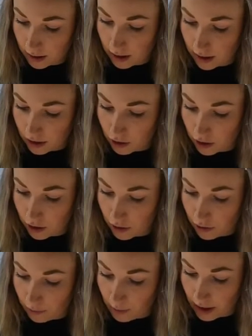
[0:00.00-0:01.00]
and just
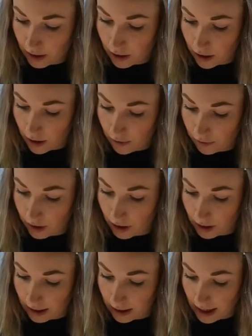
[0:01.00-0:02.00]
sort of make
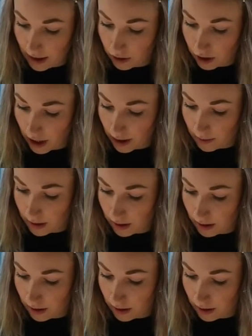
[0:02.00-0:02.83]
curvy cloud shapes.